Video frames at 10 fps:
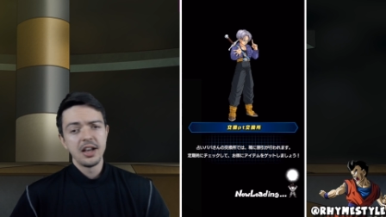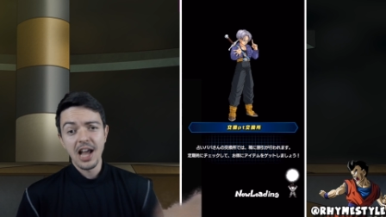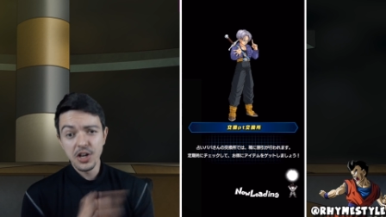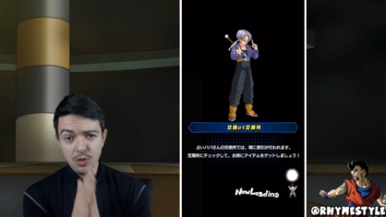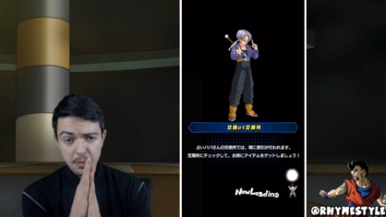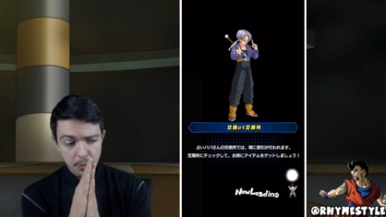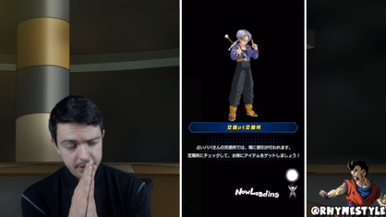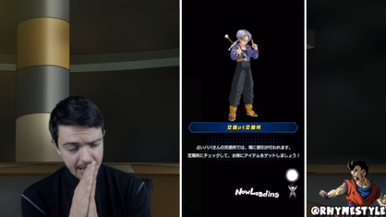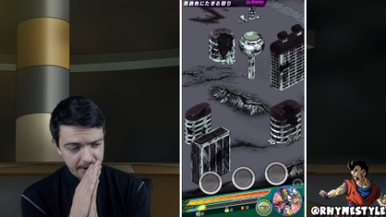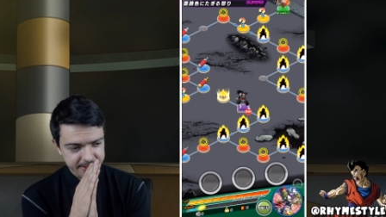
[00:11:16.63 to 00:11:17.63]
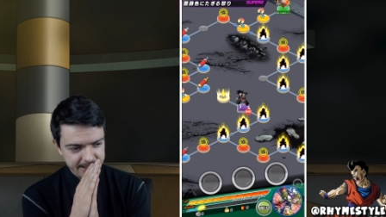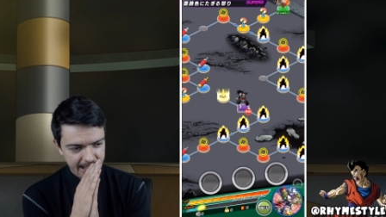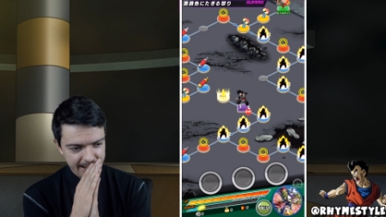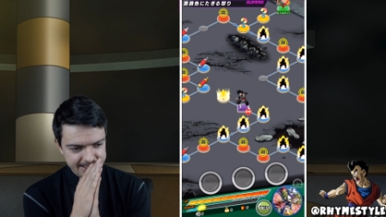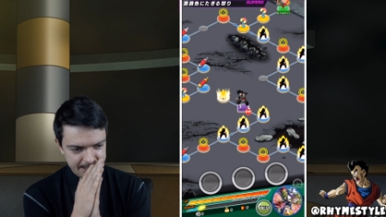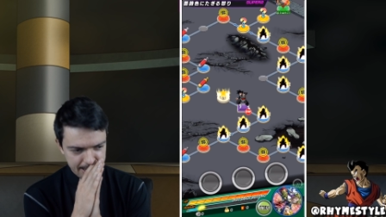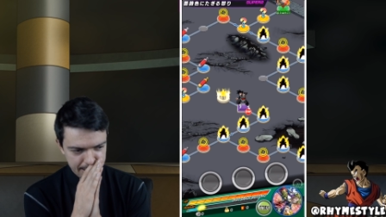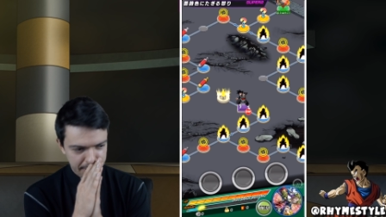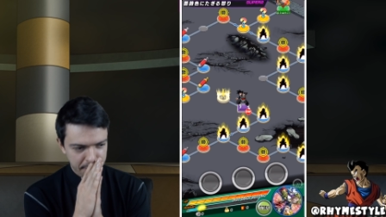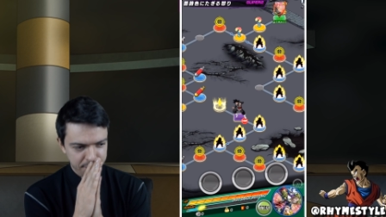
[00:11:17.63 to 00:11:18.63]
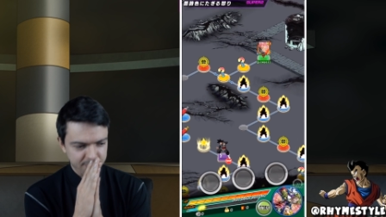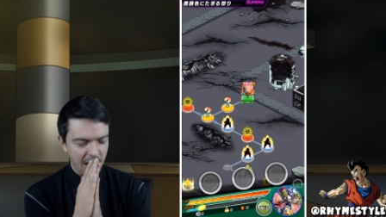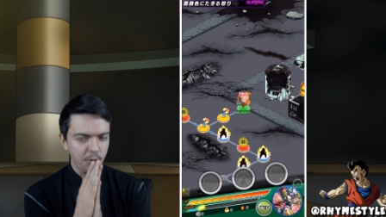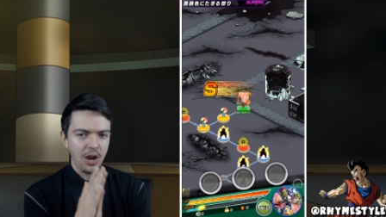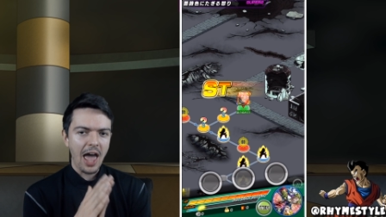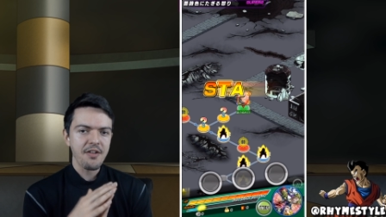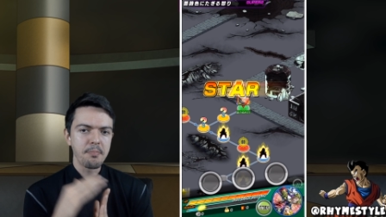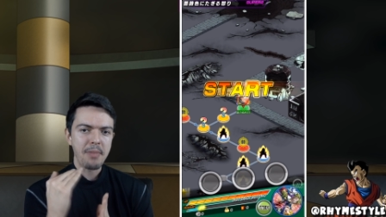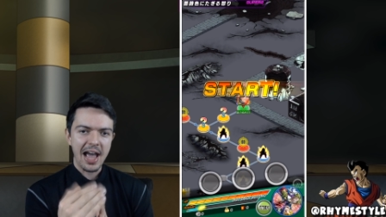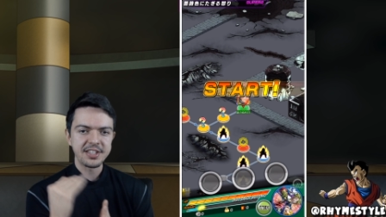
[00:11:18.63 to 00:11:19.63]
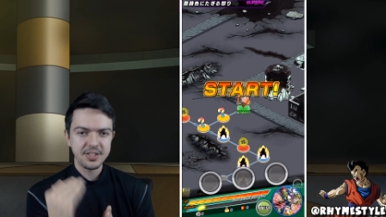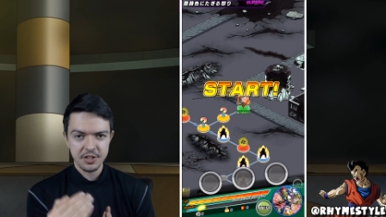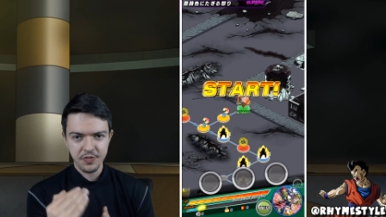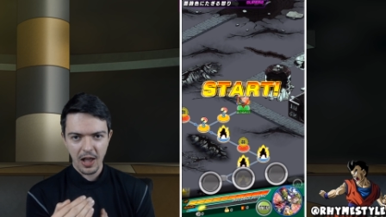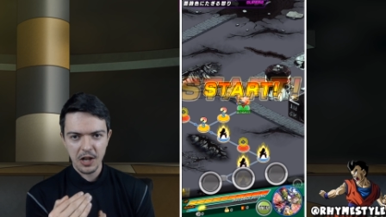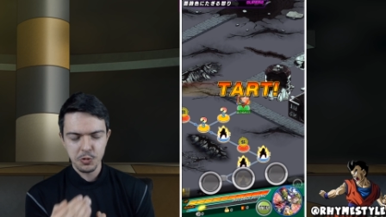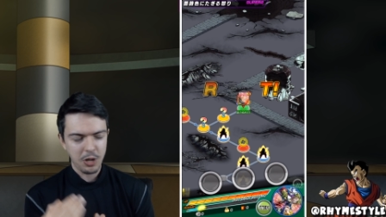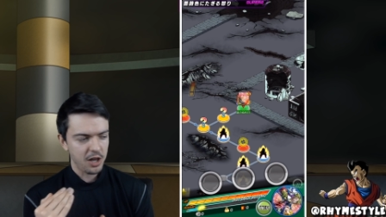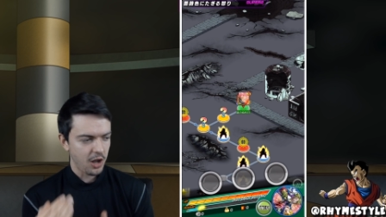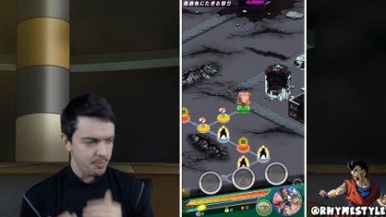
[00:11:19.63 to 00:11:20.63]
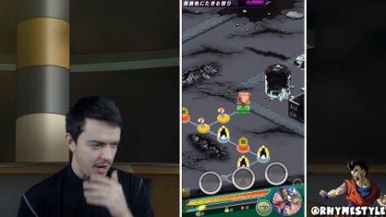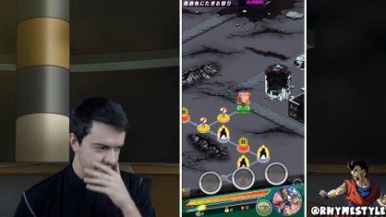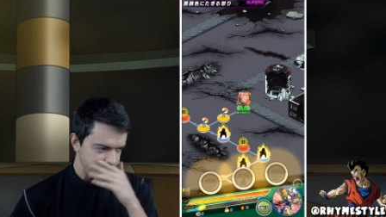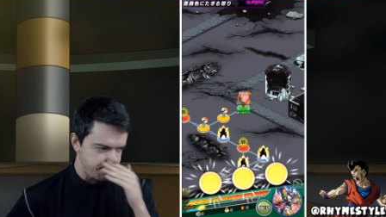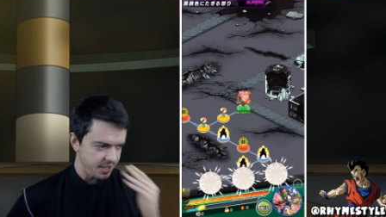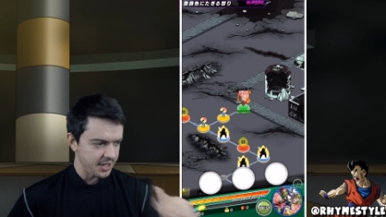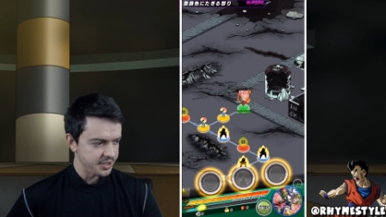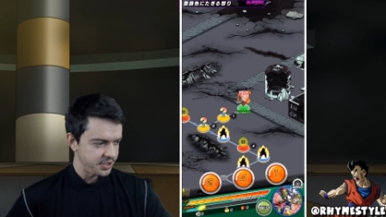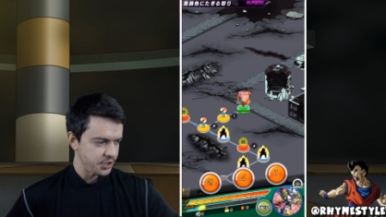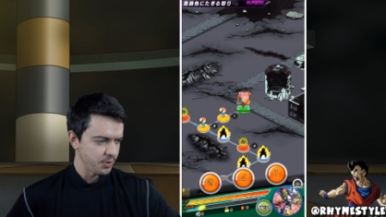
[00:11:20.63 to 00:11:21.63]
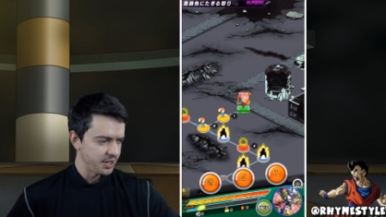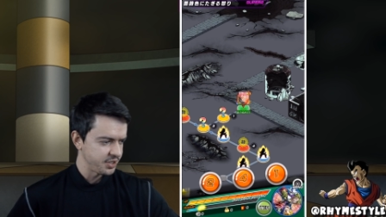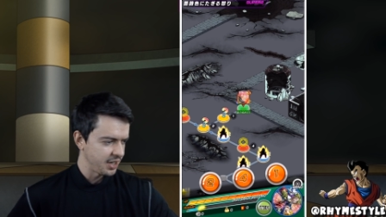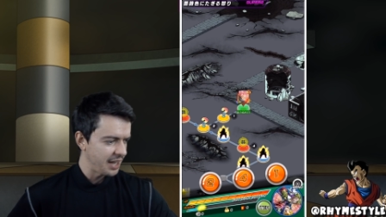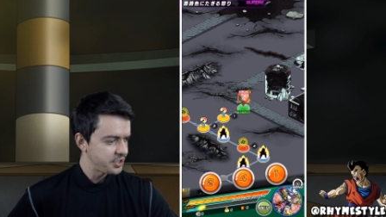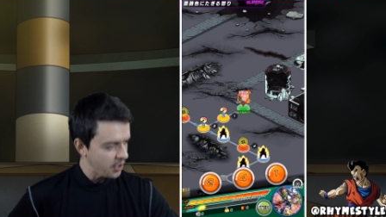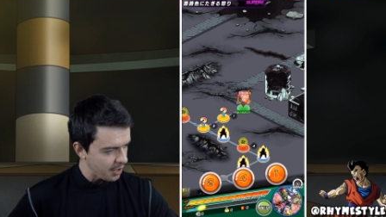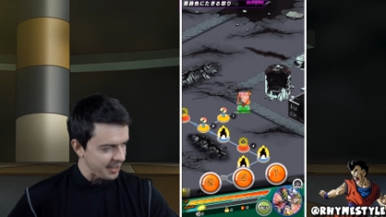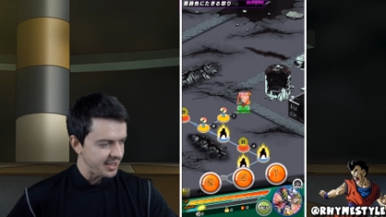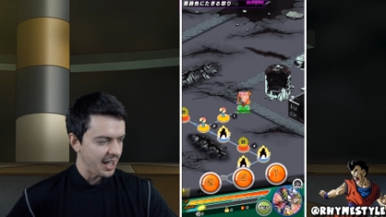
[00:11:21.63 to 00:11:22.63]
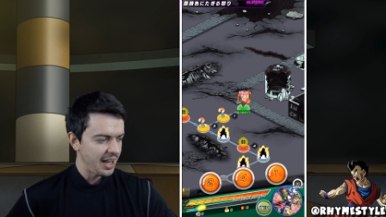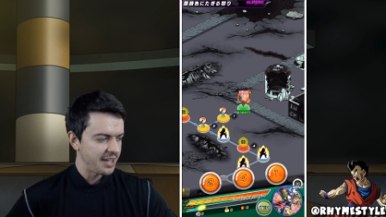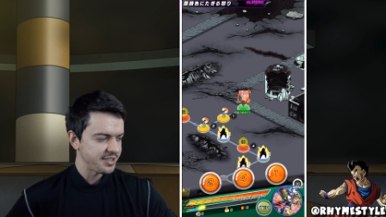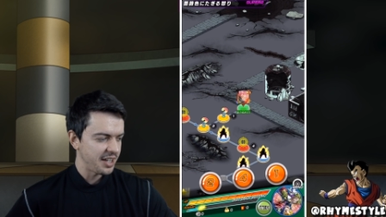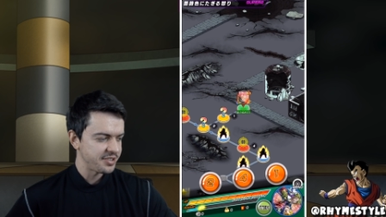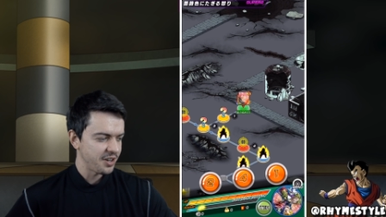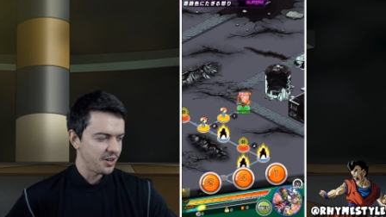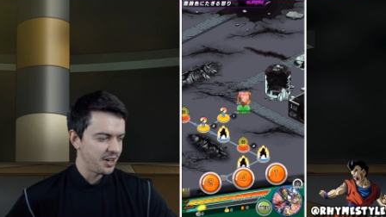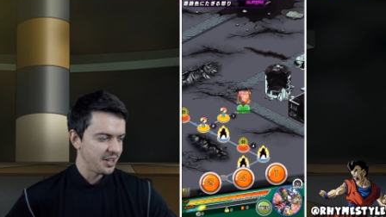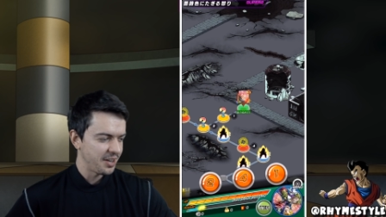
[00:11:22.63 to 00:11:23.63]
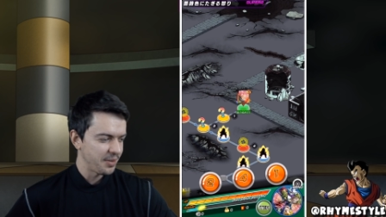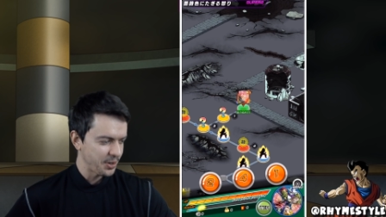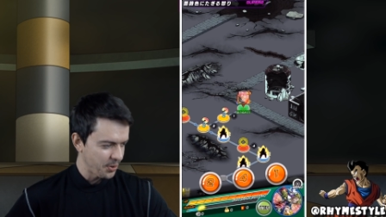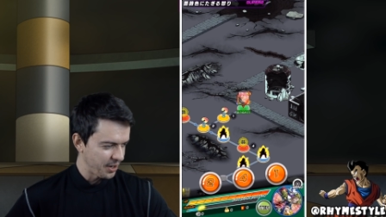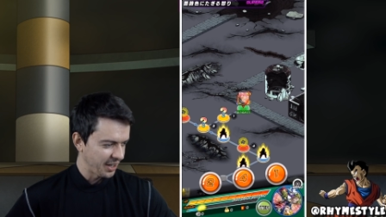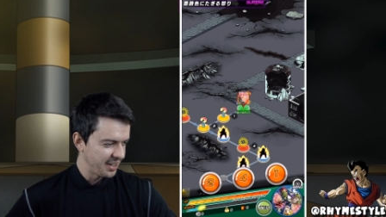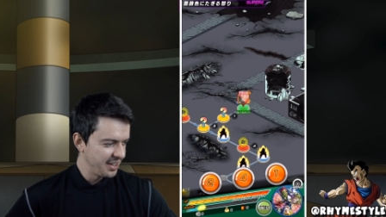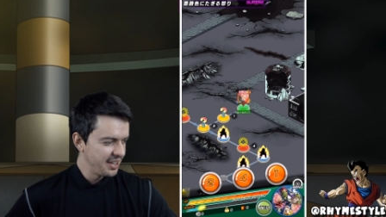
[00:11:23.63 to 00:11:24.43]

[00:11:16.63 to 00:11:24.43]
Now I do want to point out that uh, I'm gonna have a massive advantage with LR Majin Vegeta in this situation. I just thought about that as I started uh, recording.